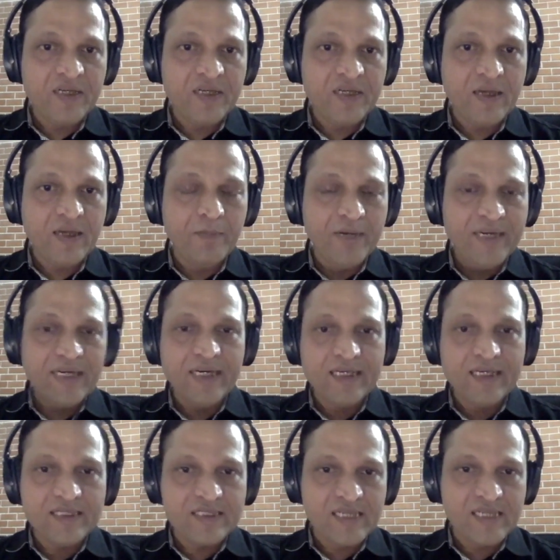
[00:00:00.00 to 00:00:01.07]
completely
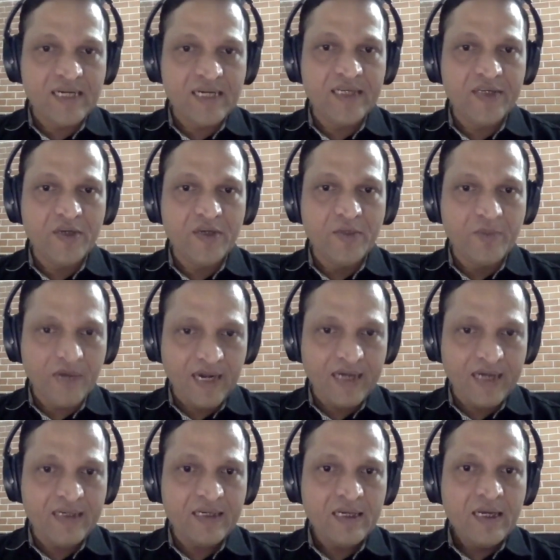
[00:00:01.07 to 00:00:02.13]
understanding your
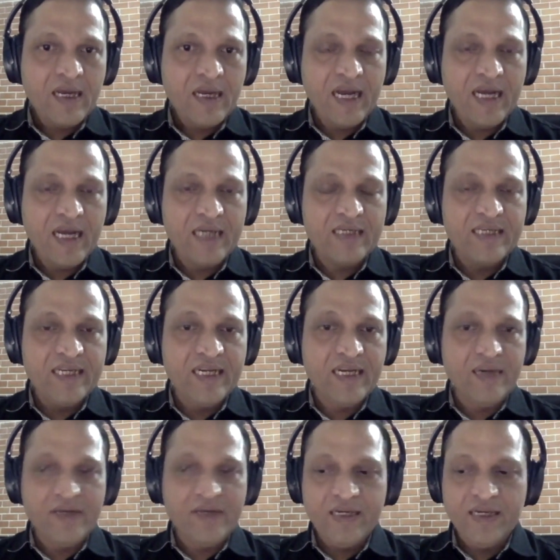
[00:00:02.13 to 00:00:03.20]
brand, and
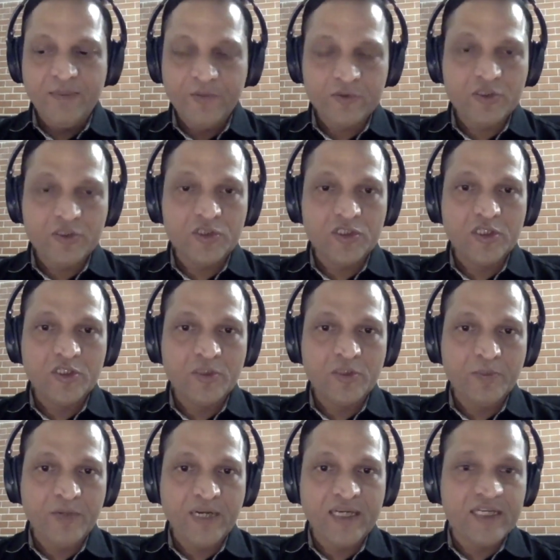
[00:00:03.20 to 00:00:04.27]
in a position to
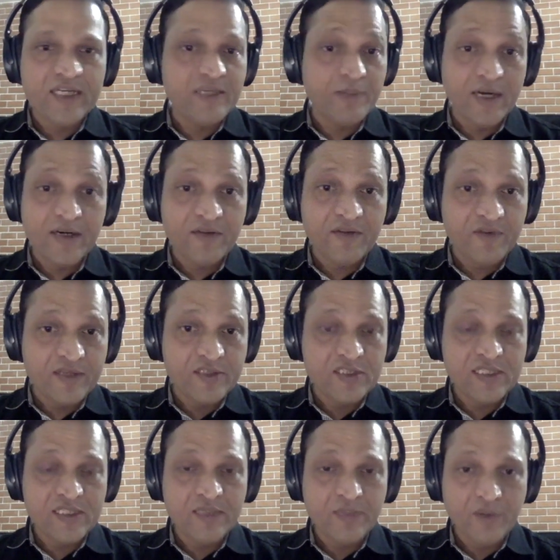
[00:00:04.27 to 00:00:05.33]
predict demand of
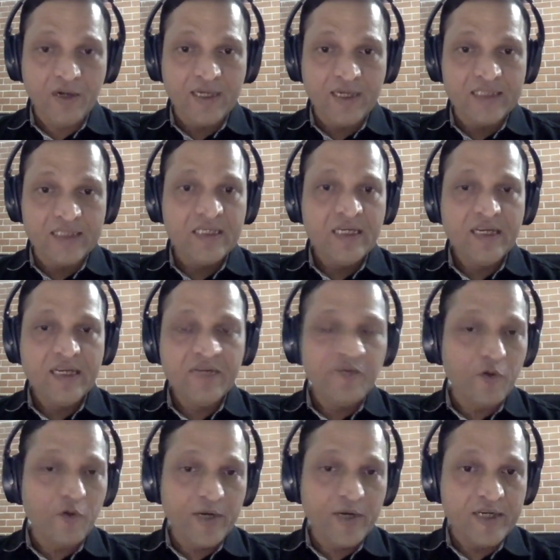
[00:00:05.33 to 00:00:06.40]
unseen products in
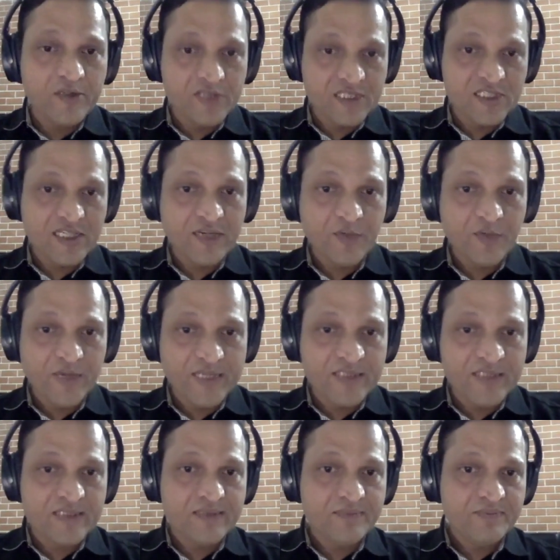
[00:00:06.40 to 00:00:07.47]
14 to 16
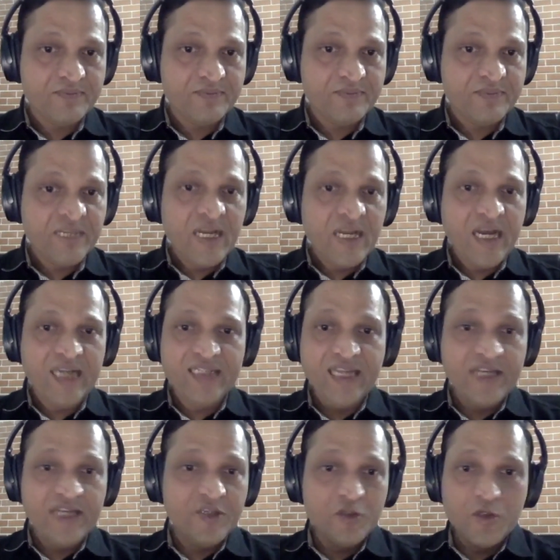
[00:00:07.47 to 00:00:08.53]
weeks. And
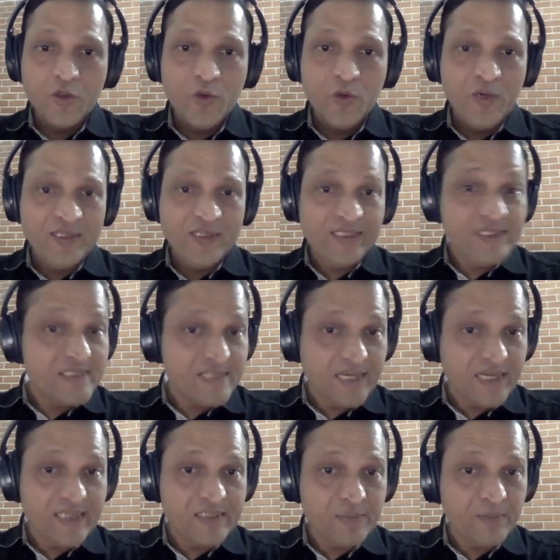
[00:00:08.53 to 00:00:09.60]
then you do a thin
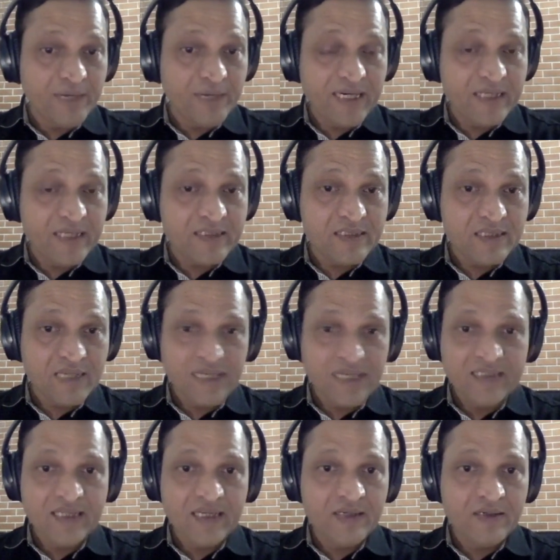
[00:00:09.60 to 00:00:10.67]
size pilot
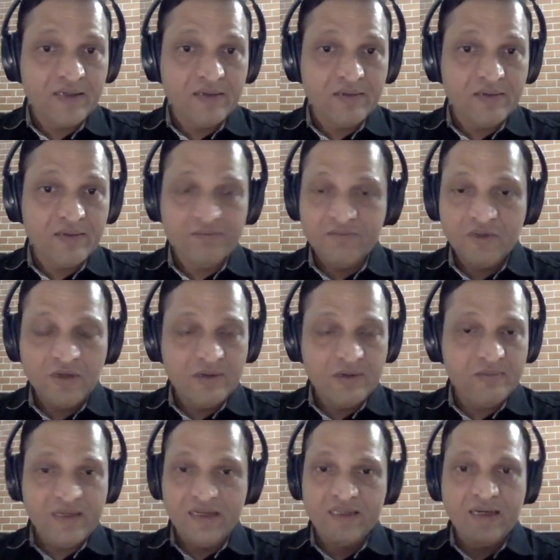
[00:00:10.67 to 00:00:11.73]
and then
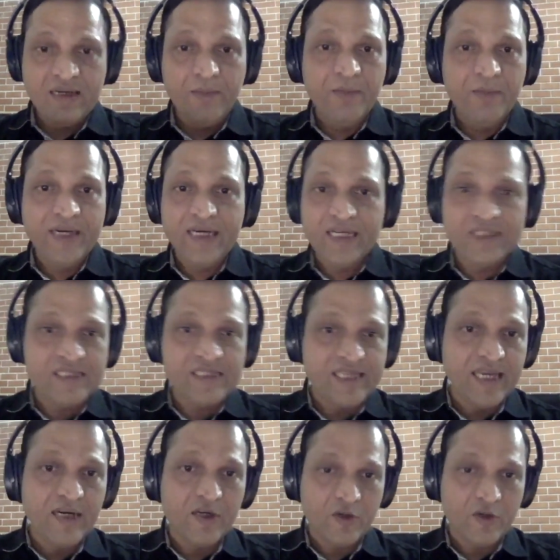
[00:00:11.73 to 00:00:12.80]
completely
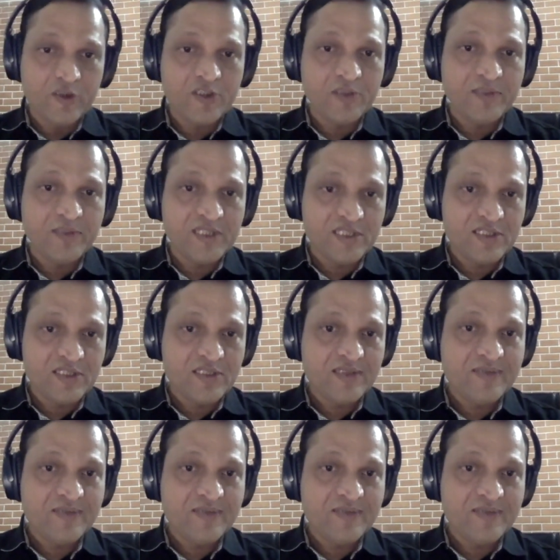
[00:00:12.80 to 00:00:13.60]
scale across your business.